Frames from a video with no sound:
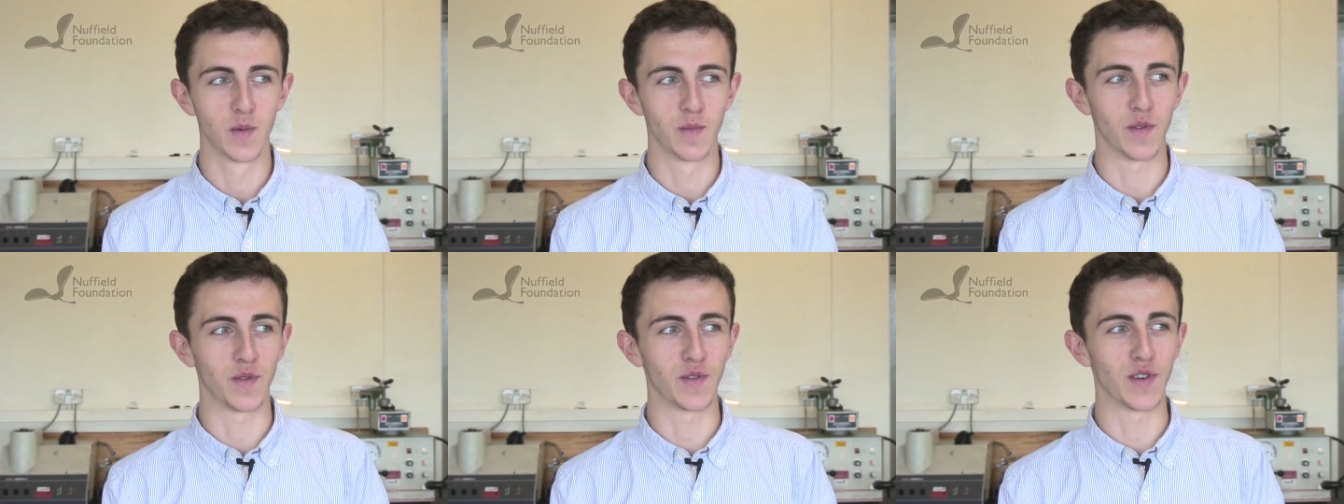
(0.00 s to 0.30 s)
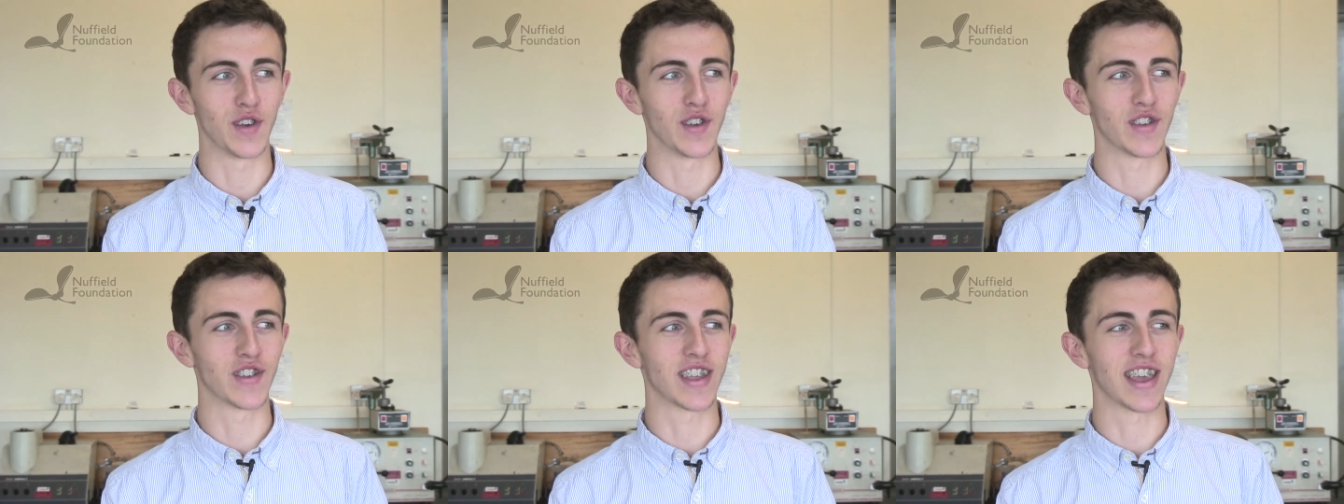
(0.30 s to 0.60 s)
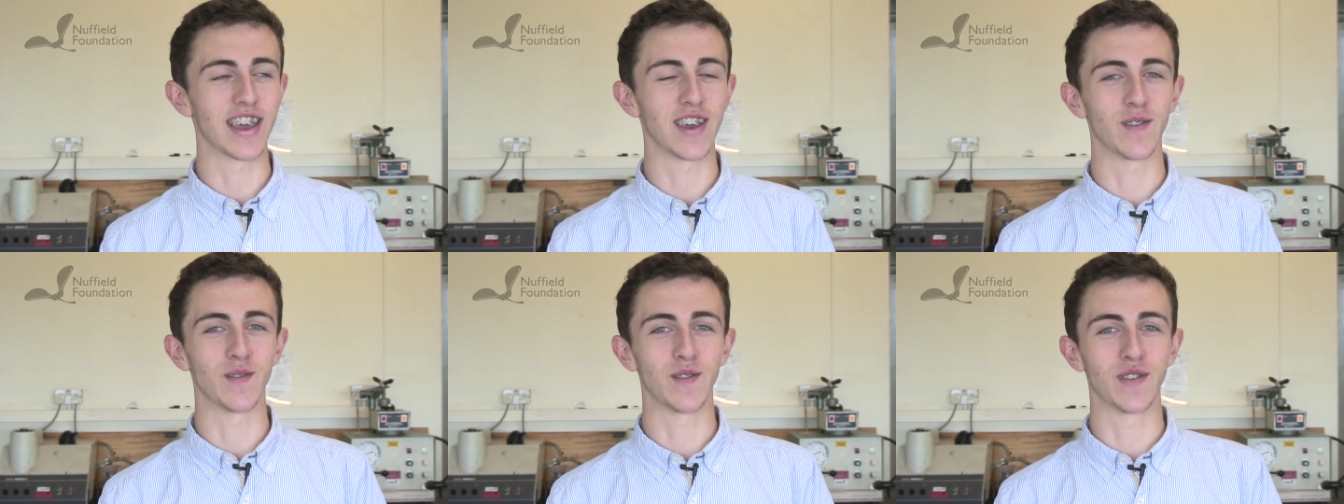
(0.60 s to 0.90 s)
The first
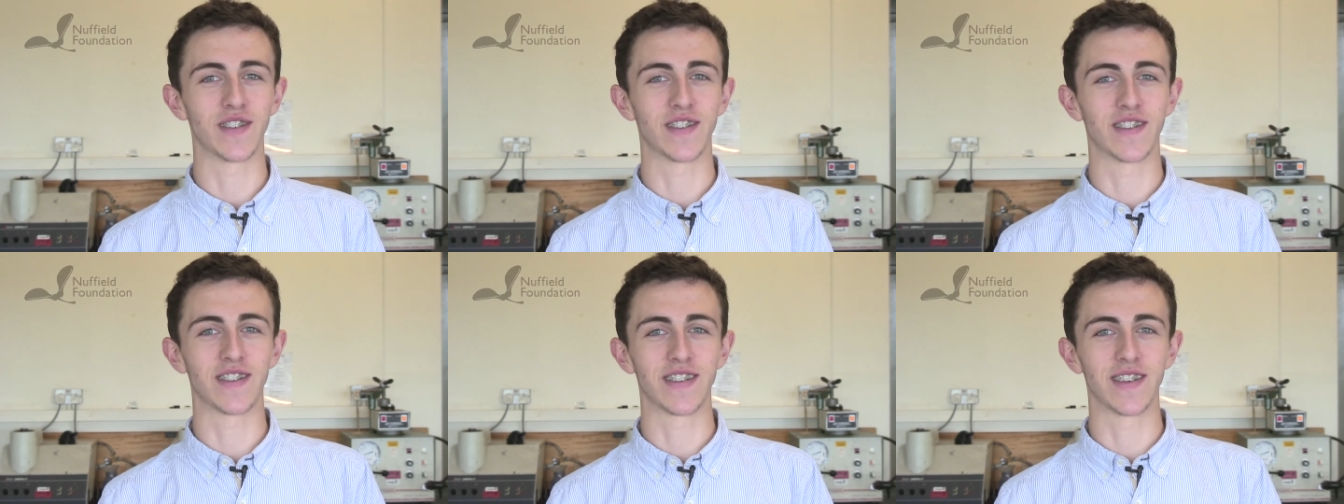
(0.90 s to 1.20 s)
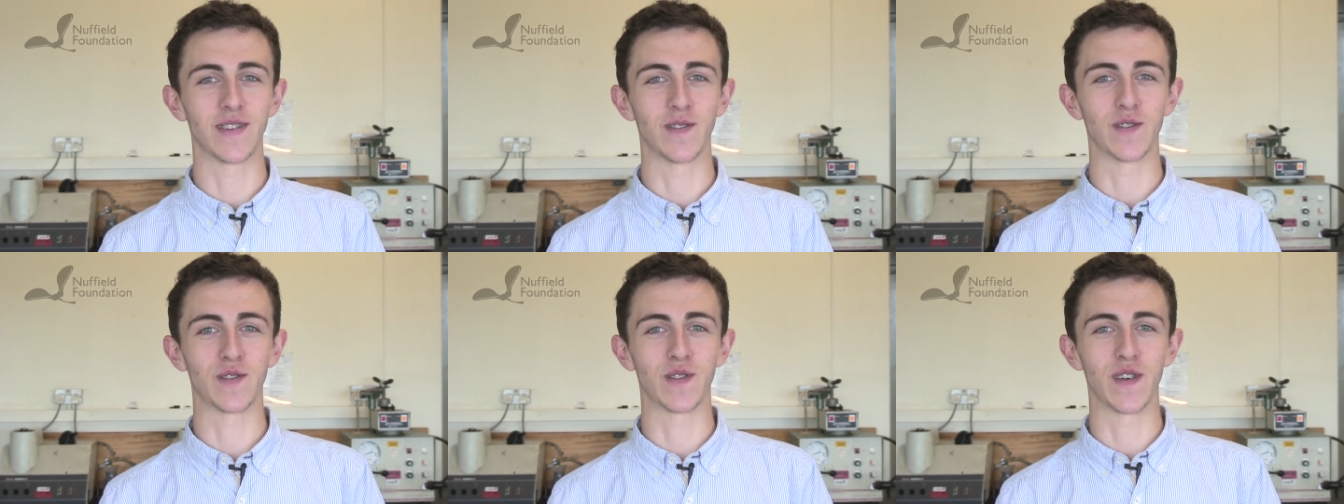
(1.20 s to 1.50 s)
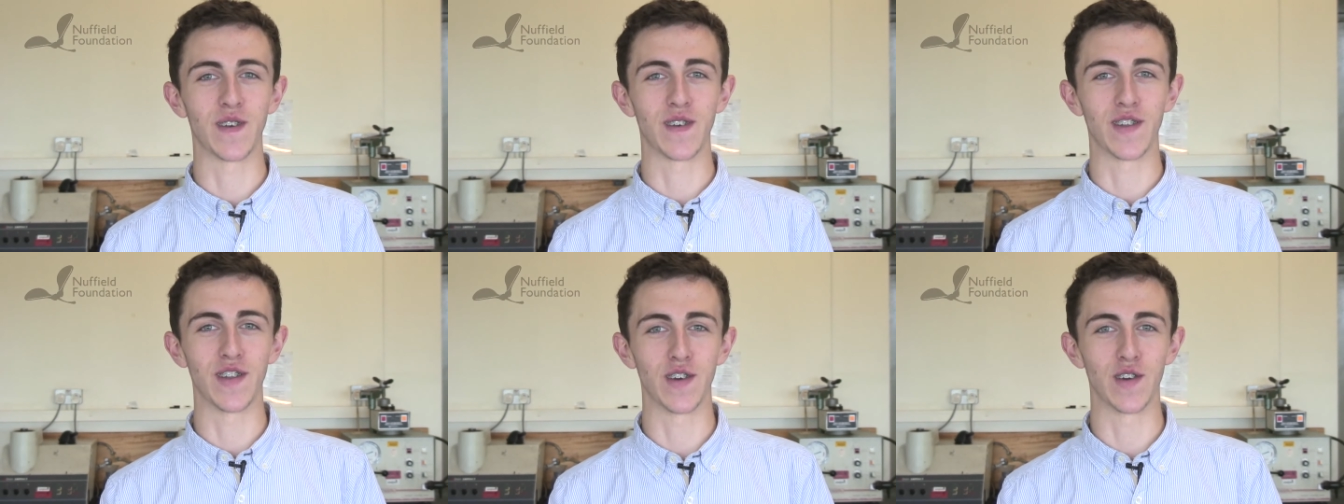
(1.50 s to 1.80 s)
day was it was
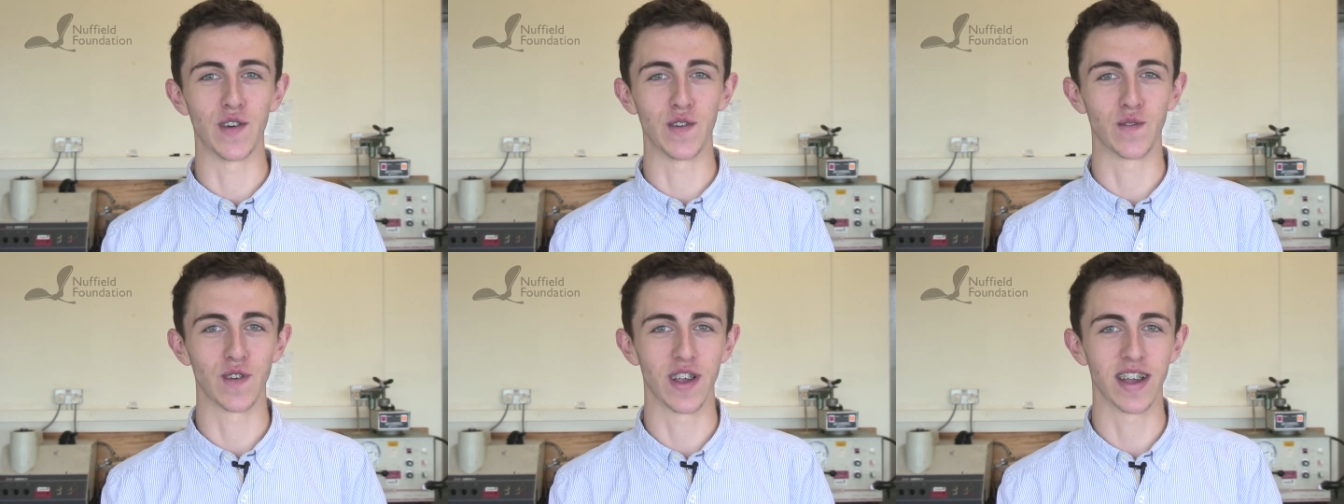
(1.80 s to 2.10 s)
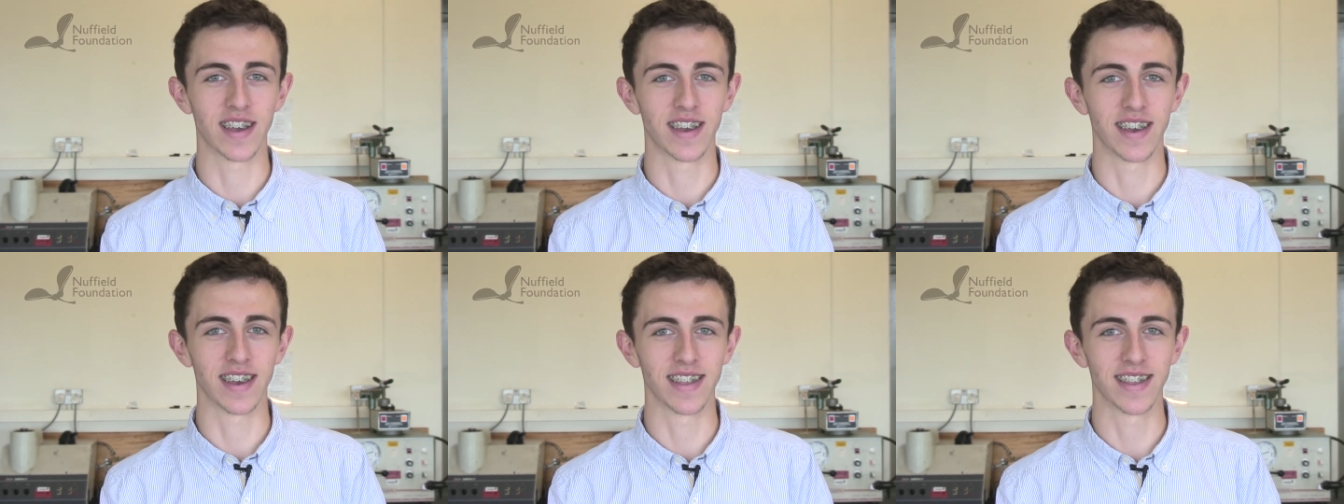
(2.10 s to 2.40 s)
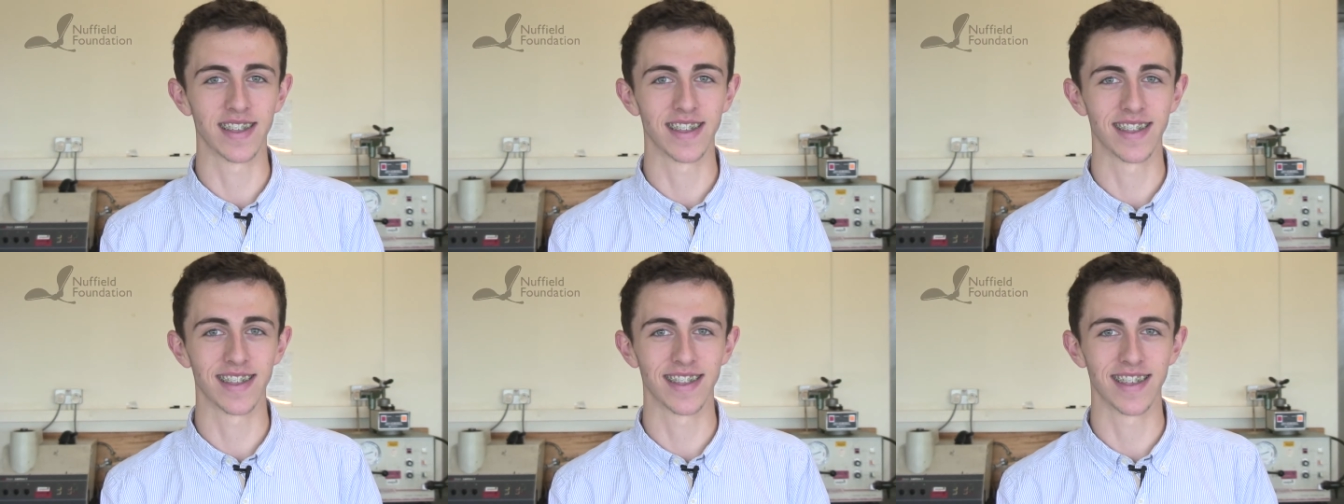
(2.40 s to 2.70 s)
very nerve wracking.